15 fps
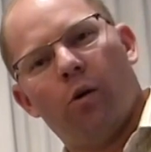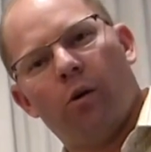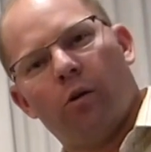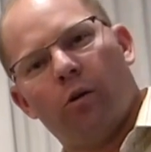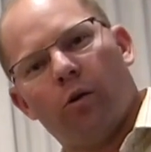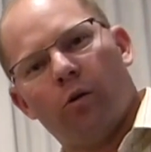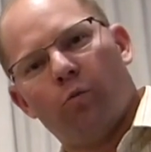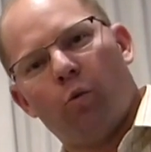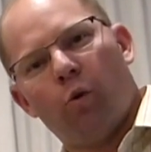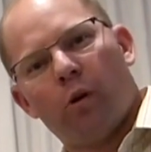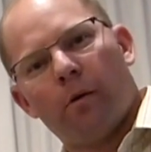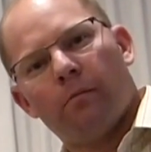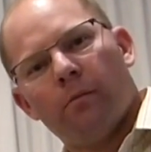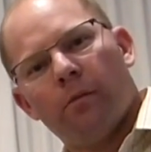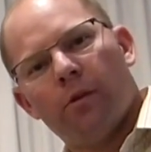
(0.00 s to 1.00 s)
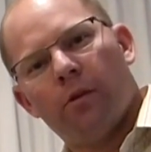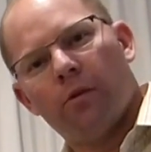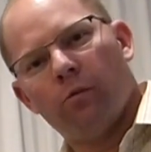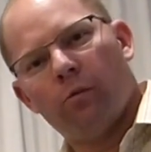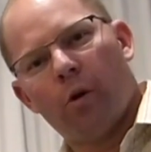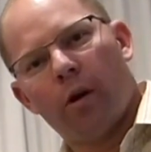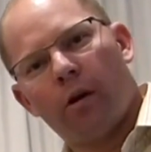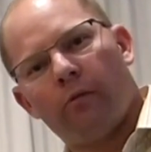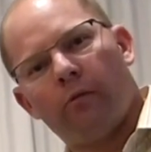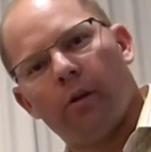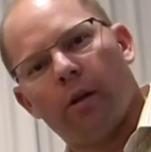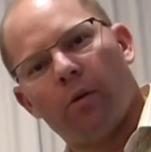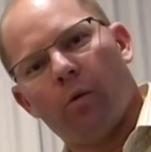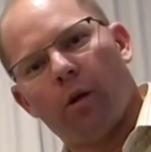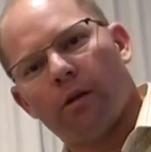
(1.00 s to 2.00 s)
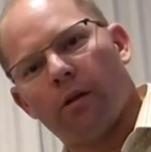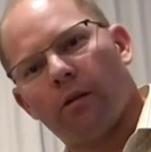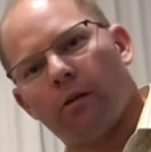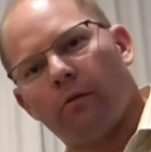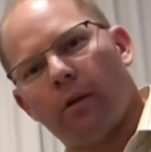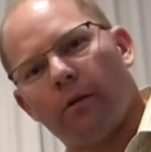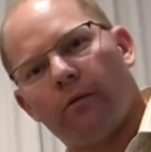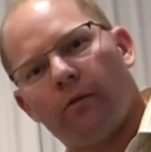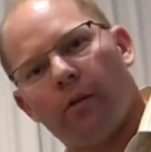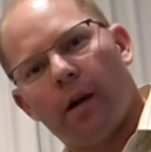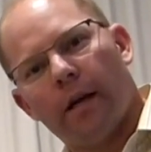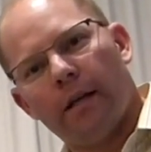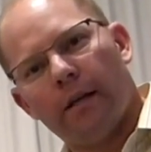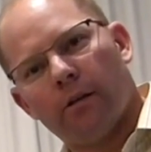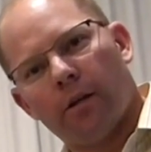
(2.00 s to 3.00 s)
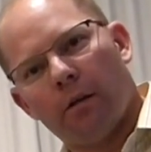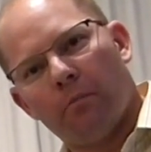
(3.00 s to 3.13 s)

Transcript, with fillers: oil good and warm to where it really wants to run for ideal